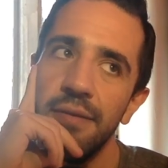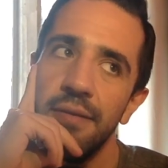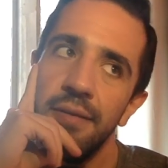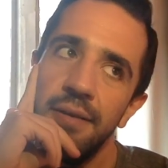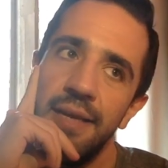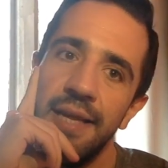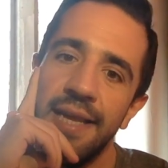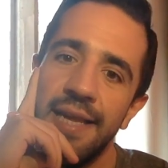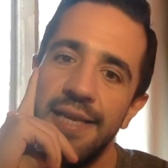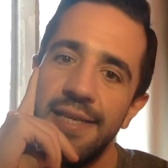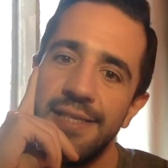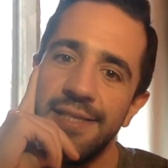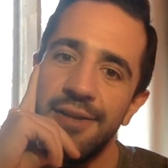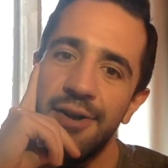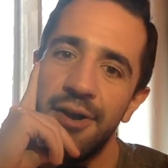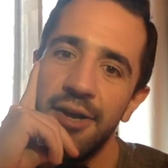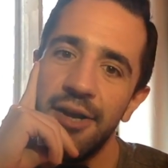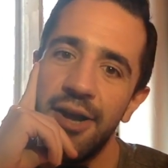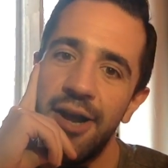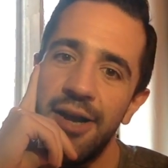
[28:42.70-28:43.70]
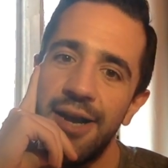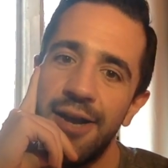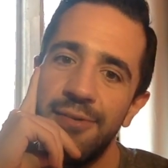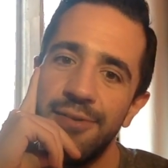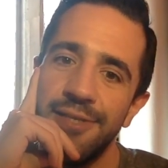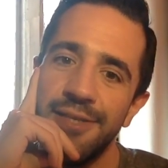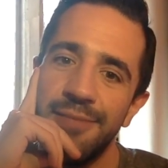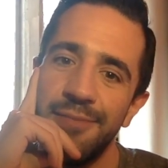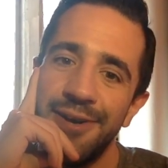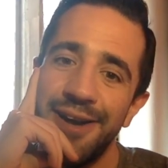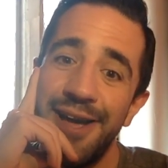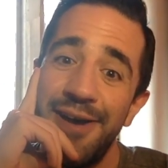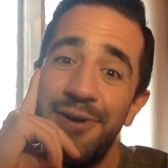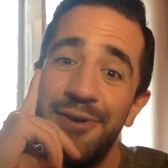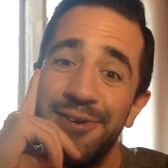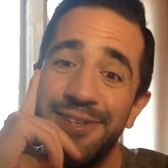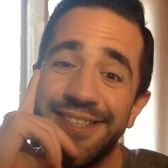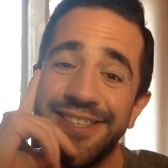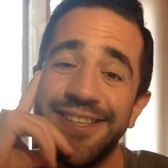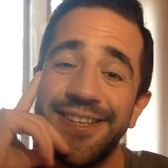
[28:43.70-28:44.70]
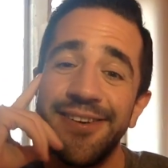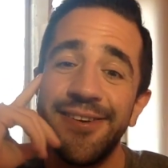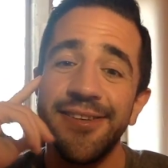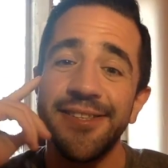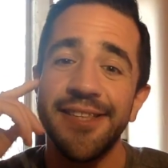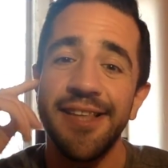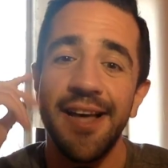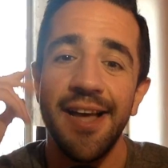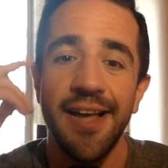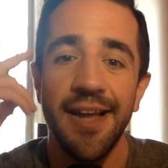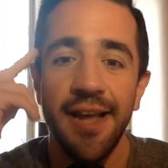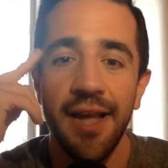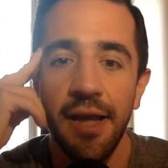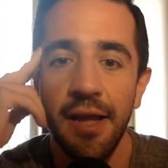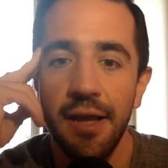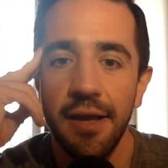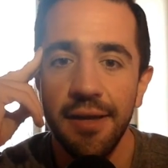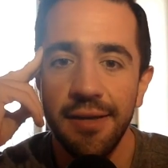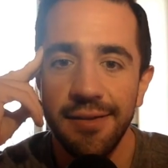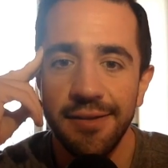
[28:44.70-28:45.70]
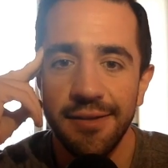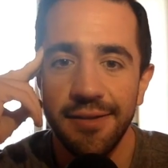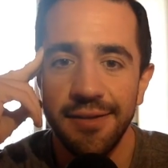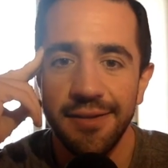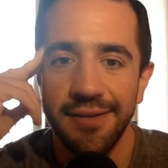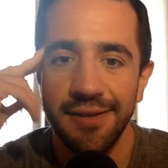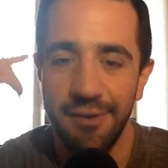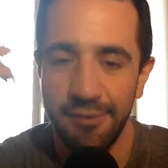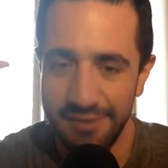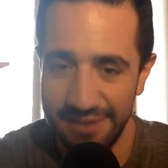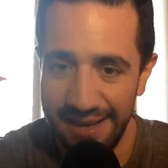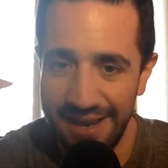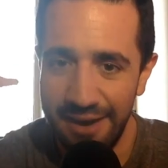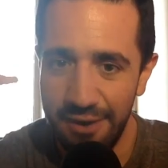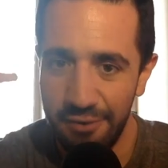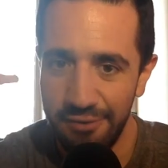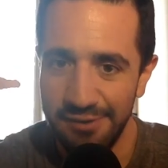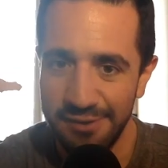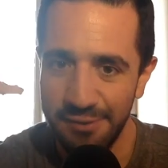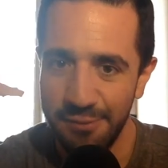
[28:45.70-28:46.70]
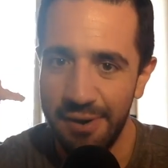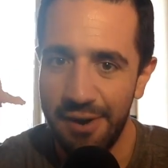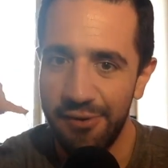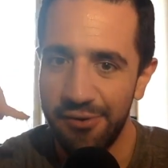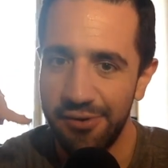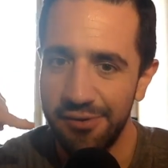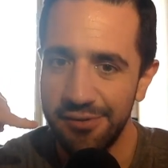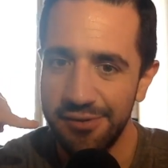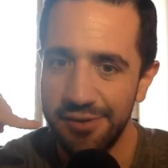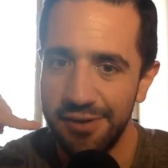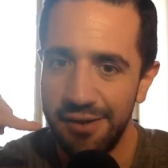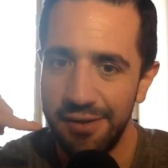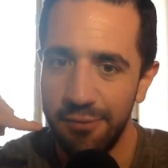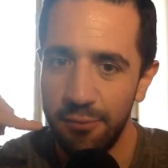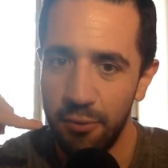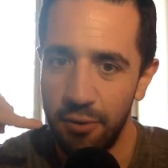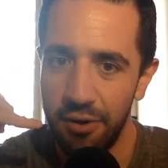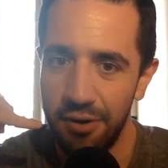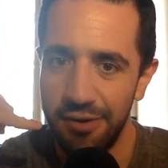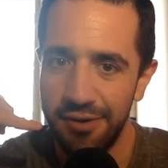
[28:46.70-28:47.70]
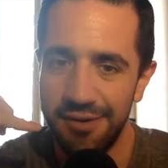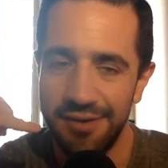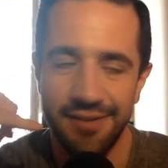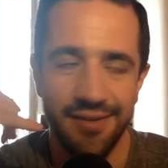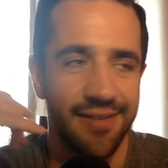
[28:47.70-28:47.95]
Nikki started going out with someone else? And I was like, I was ill as well. And I was like, what?